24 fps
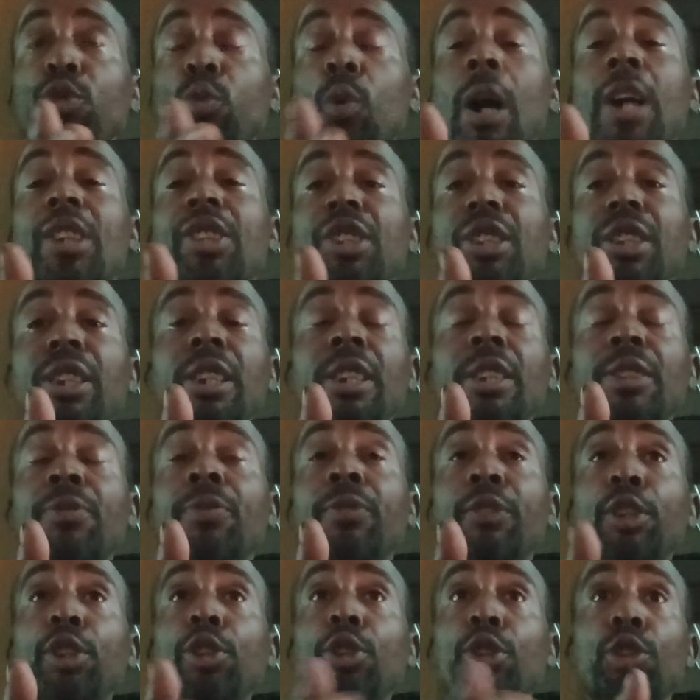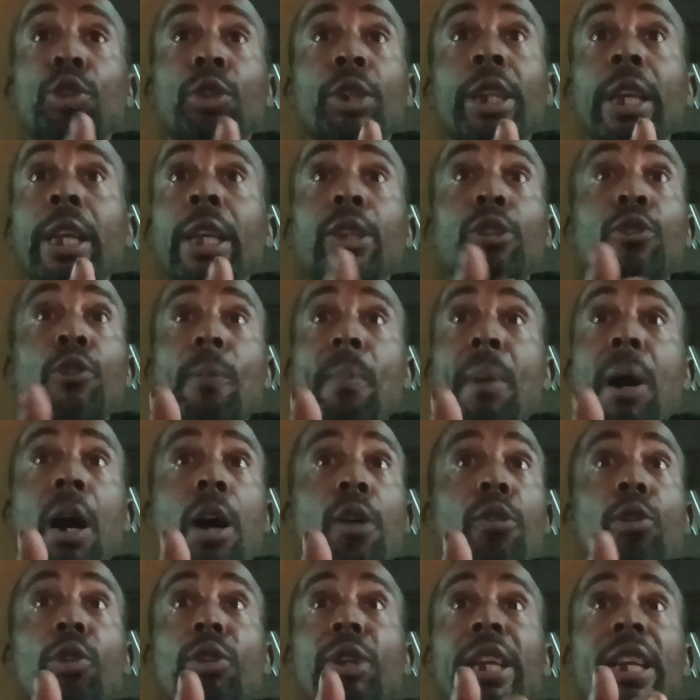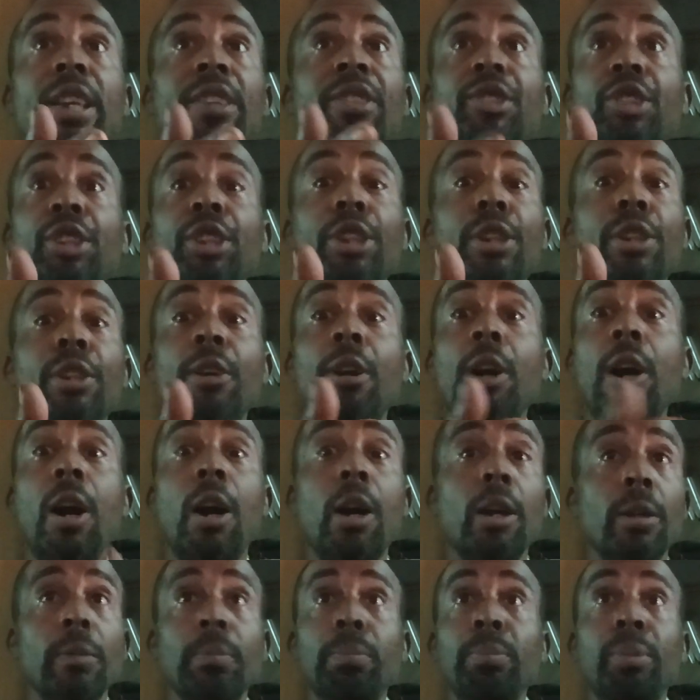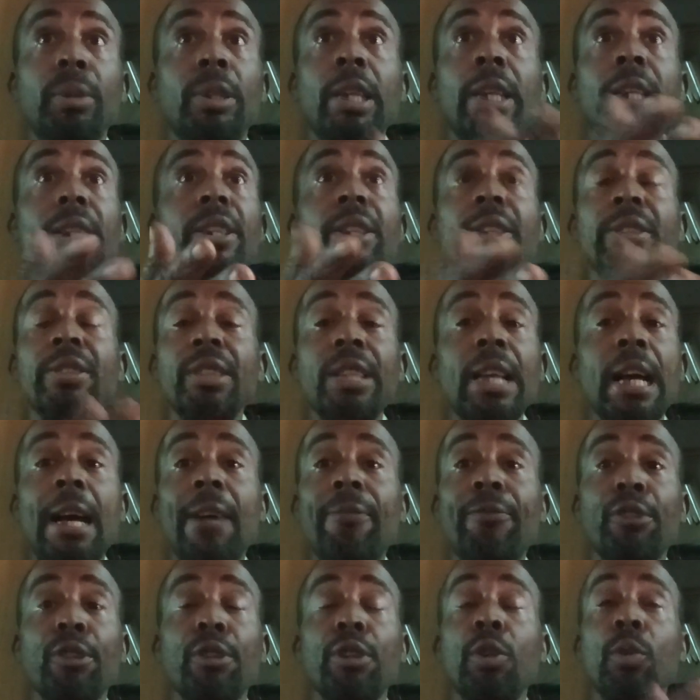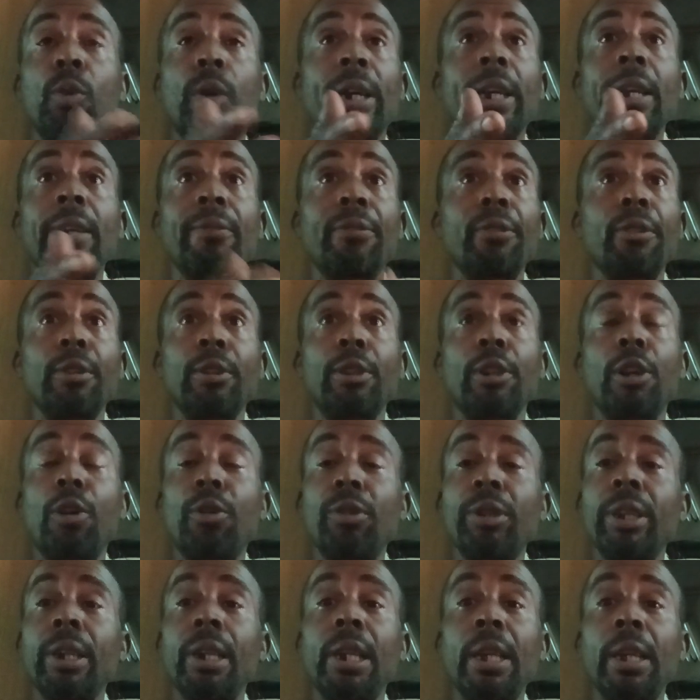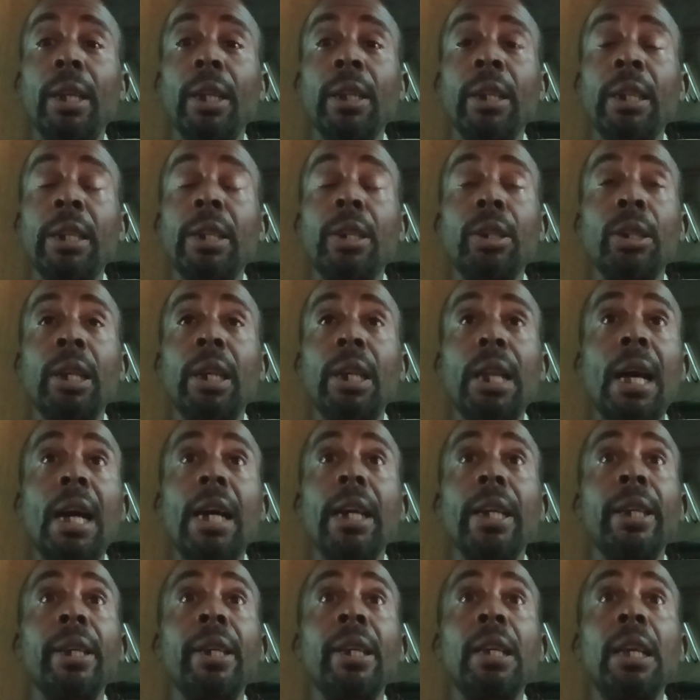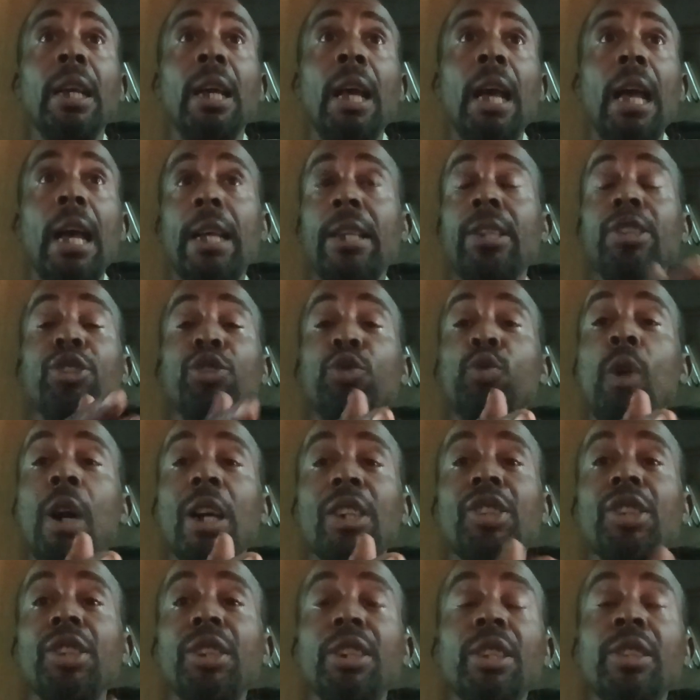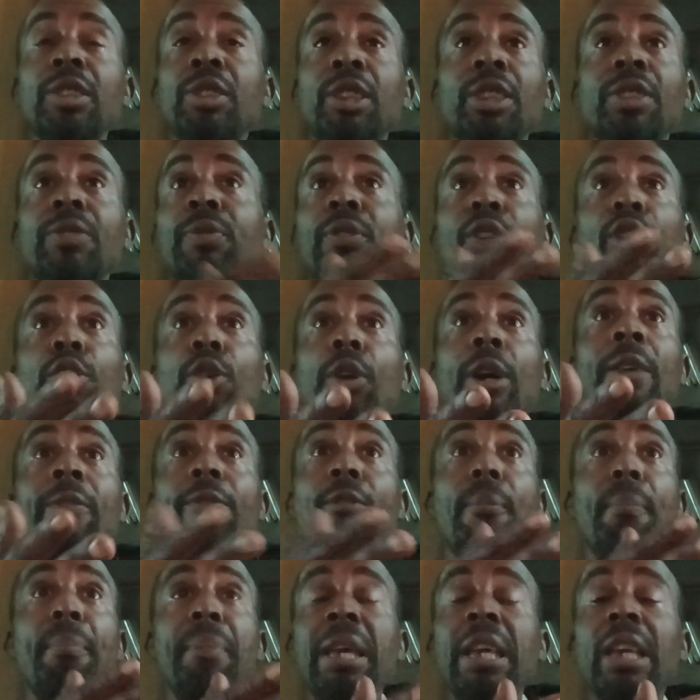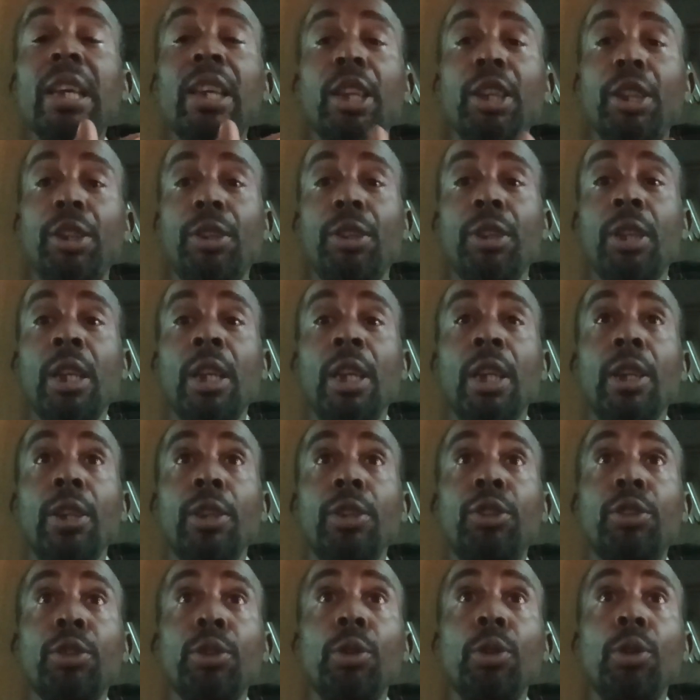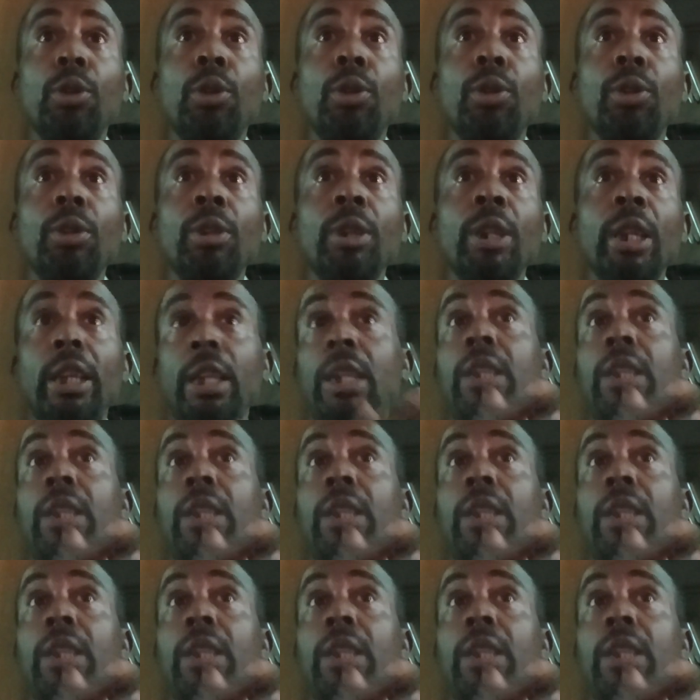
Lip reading: watching this video today, tomorrow, next year, or 10 years after, or whatever down the line, and he's watching this video ever make it to the